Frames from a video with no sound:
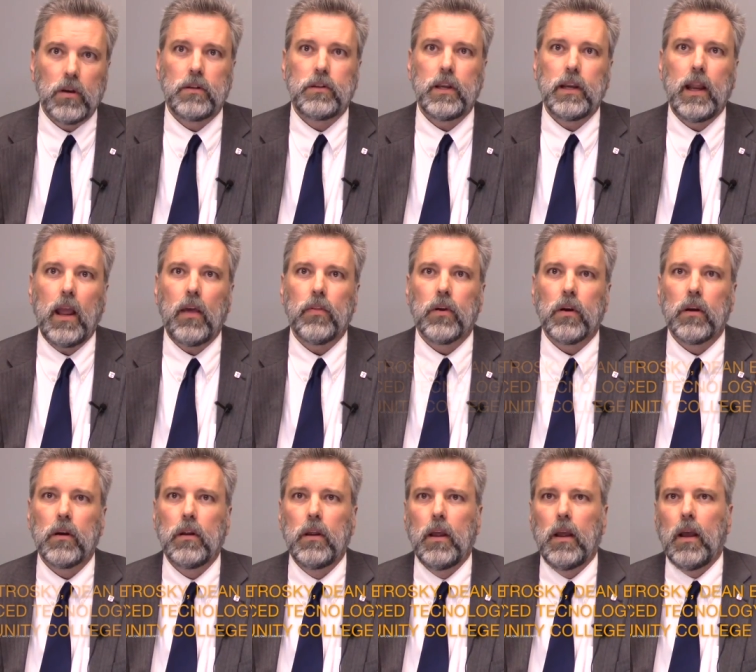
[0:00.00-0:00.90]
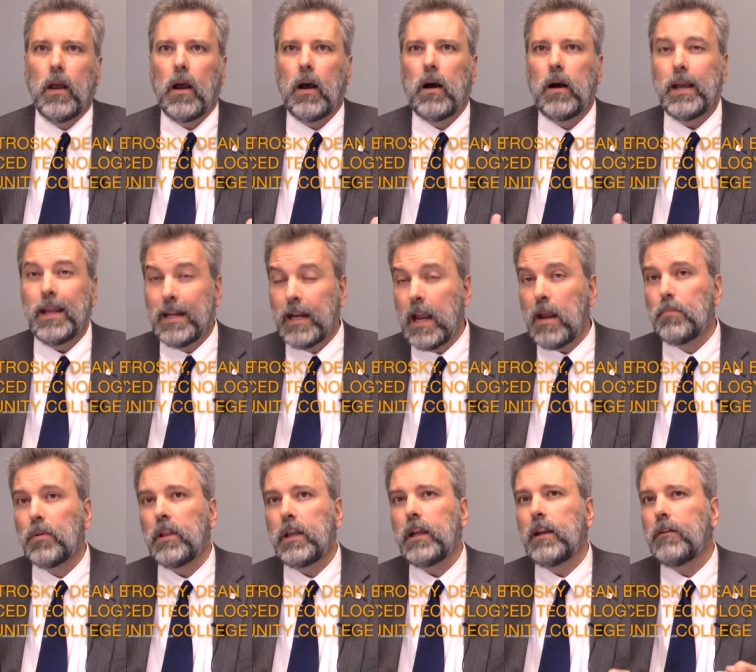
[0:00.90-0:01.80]
uh, together, uh,
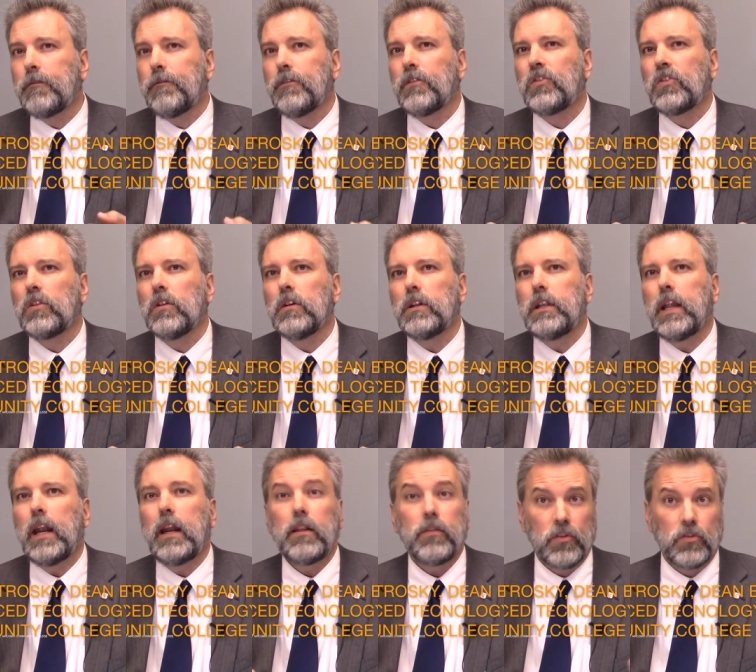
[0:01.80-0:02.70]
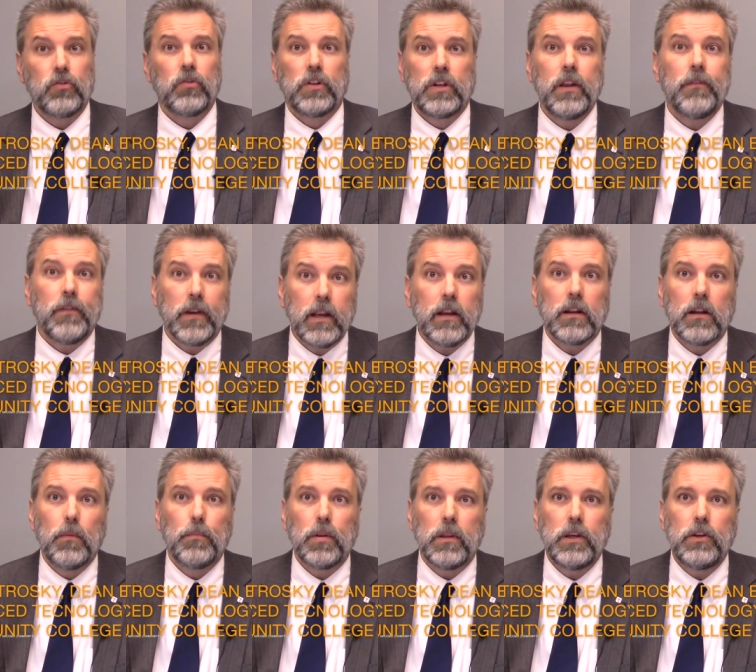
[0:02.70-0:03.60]
enabling and facilitating the
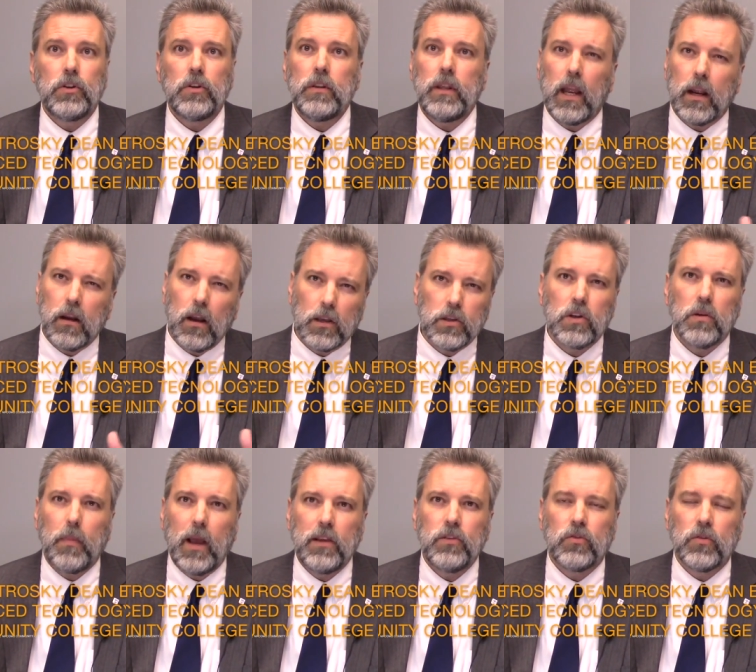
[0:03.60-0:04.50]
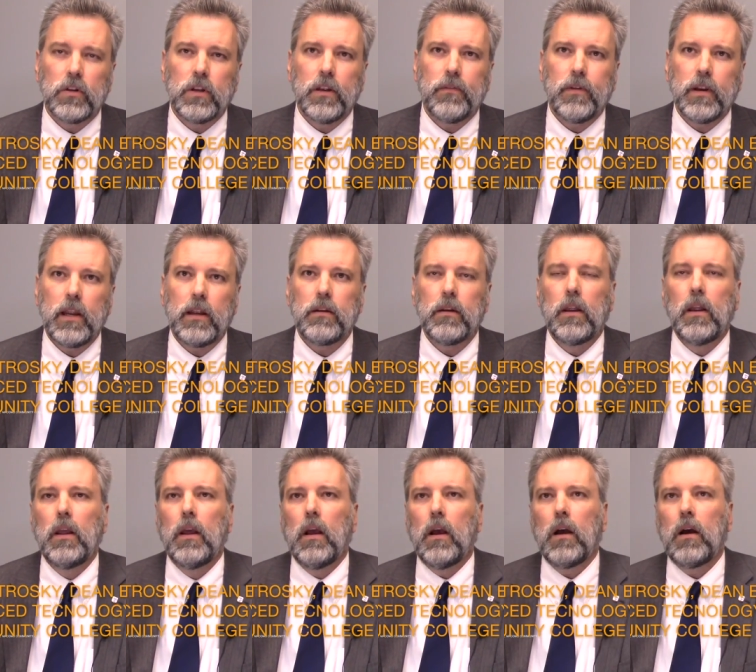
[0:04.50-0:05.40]
certificate completion, that customized certificate,
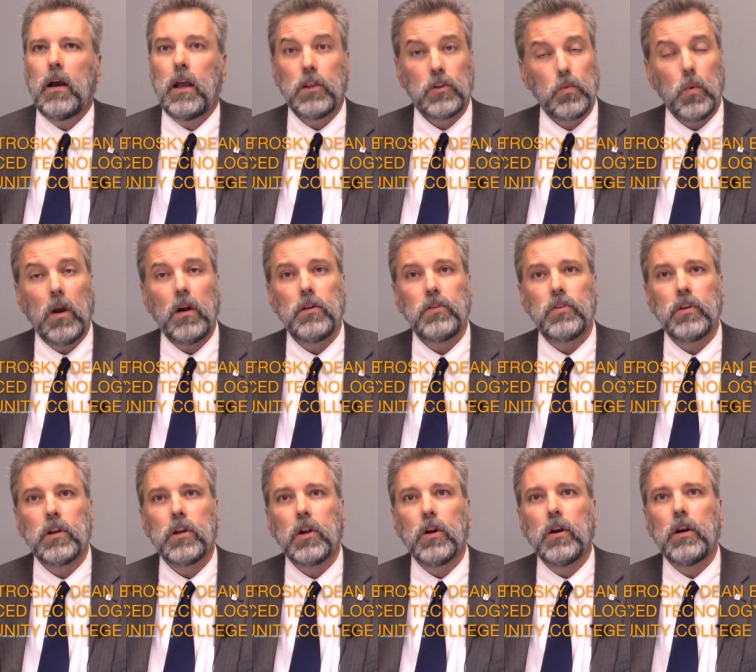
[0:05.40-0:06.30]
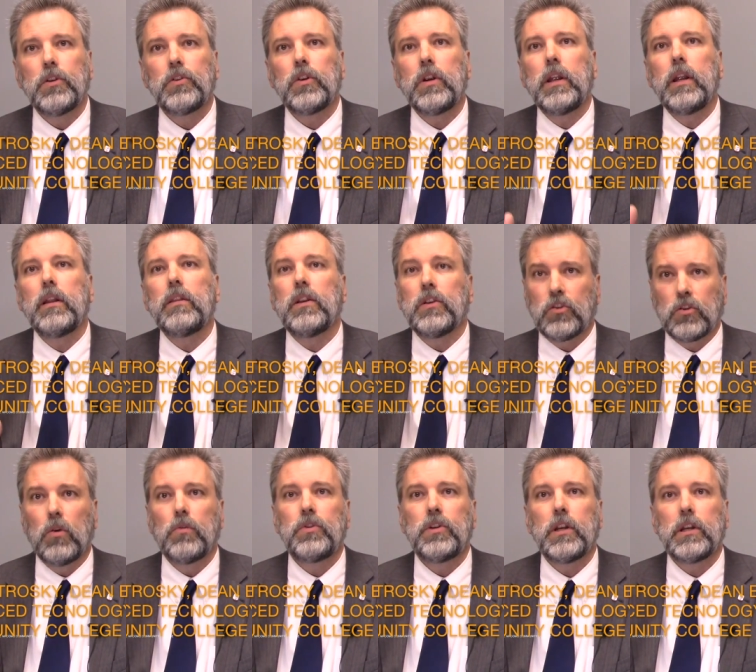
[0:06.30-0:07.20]
uh, as well as encouraging the
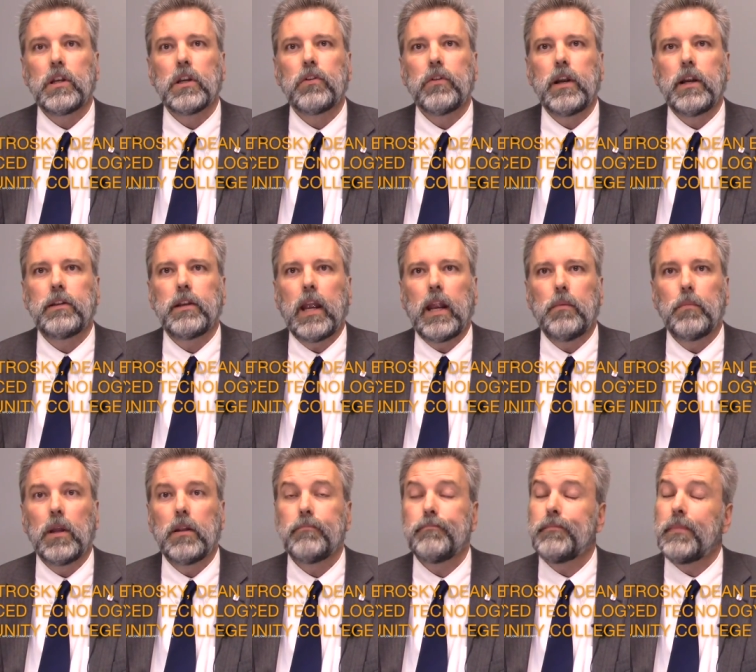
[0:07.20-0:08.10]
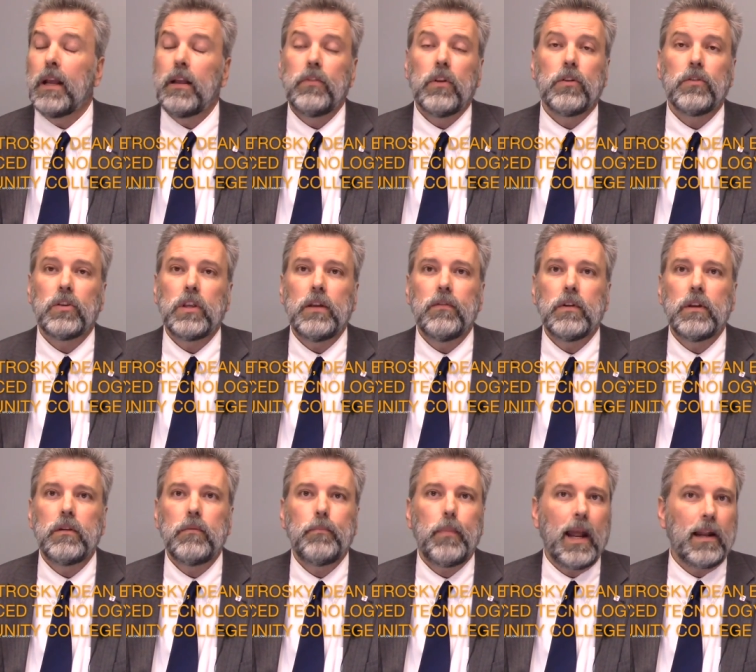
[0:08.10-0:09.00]
associate degree attainment, and there's
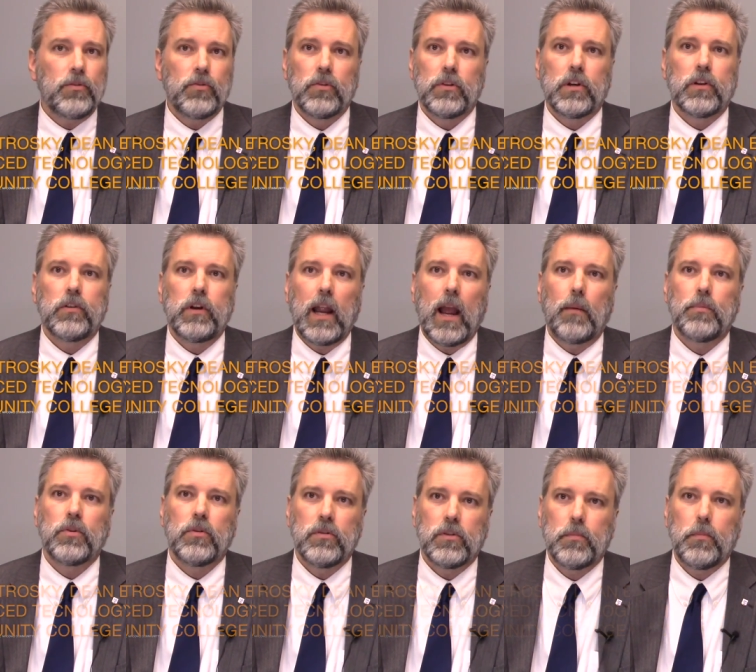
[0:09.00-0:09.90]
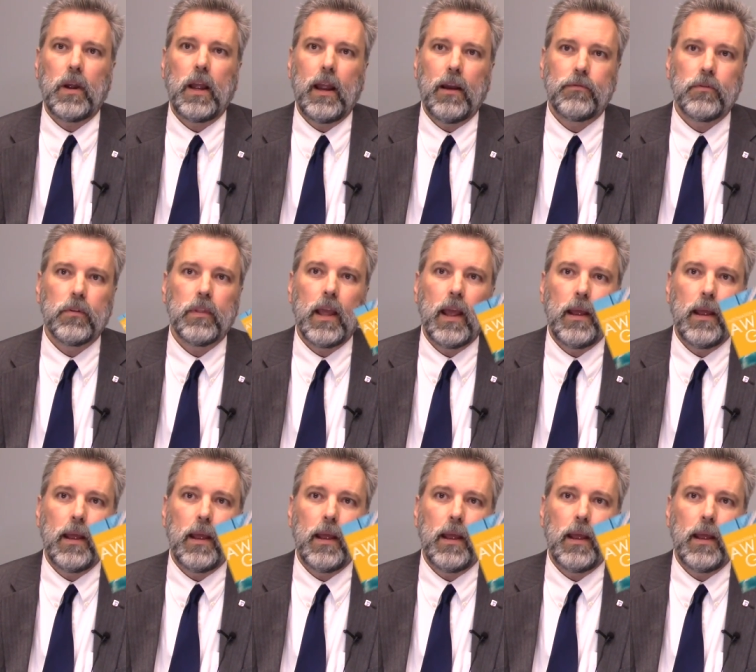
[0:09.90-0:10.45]
even bachelor's degree options after